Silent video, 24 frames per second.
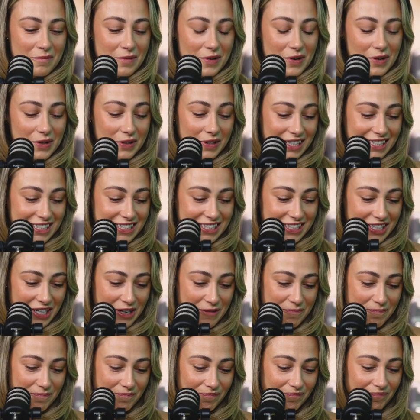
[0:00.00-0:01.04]
more
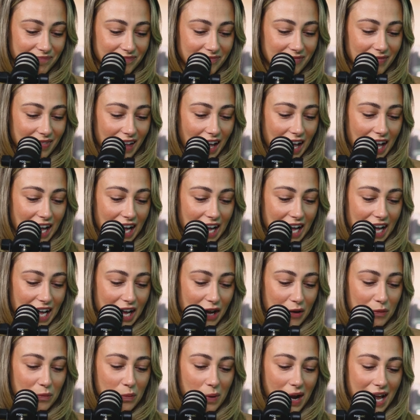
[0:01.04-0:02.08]
question.
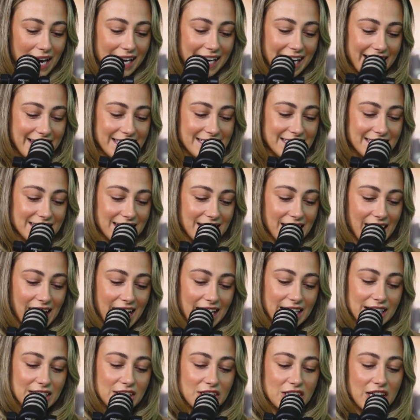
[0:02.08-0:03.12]
When is the
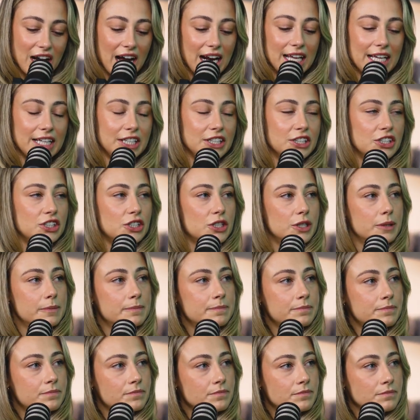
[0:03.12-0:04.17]
next challenge?
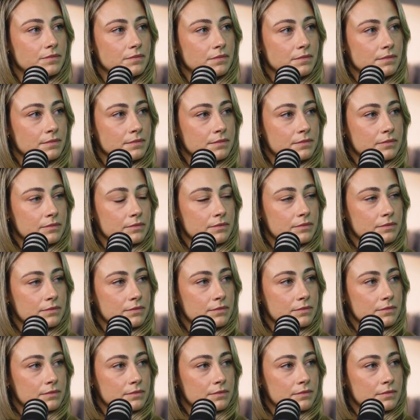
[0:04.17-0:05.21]

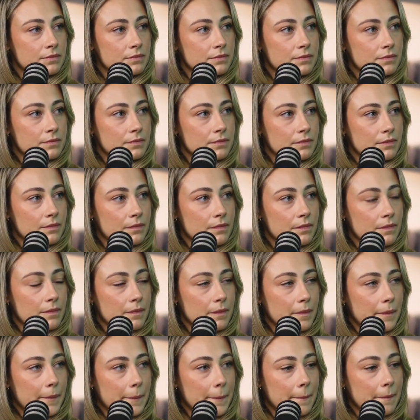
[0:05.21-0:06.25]

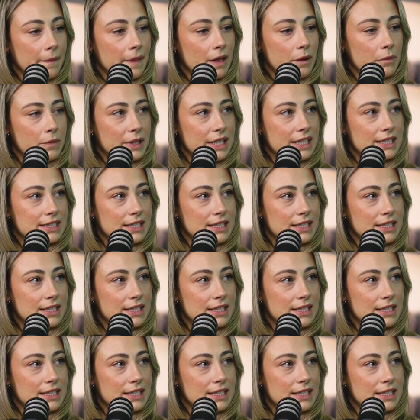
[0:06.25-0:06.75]
We need